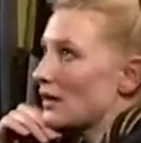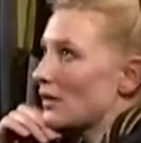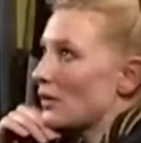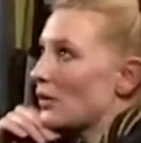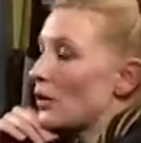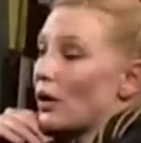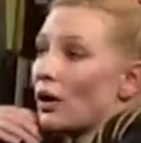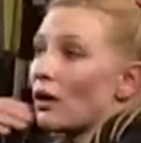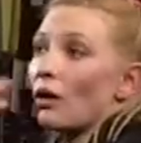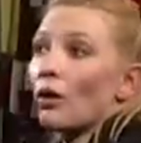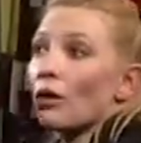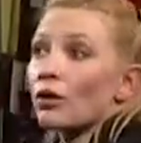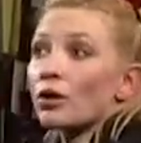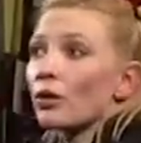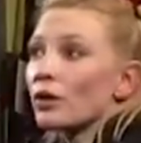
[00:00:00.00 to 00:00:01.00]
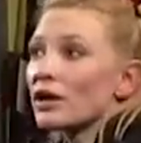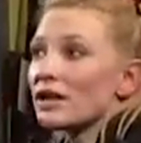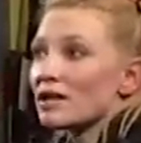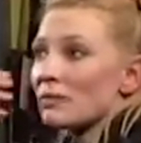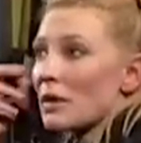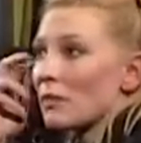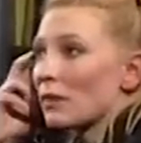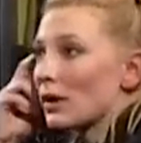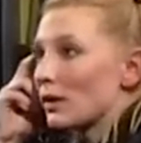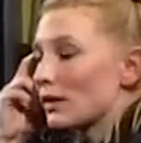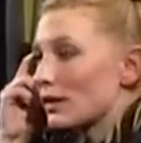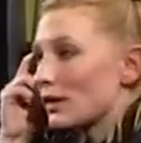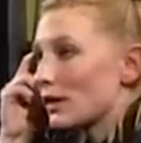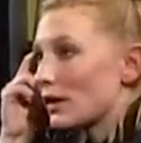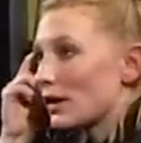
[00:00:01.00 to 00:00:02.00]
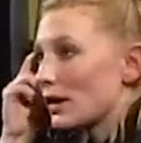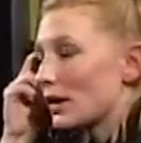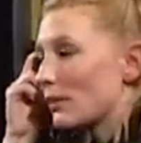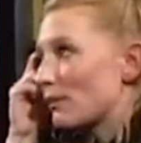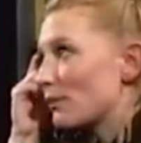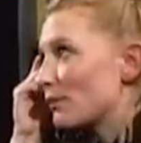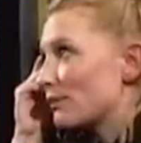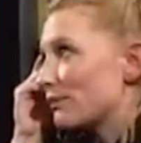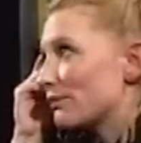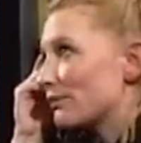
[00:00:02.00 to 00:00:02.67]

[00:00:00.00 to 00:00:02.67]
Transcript: or, or an audience member. Um,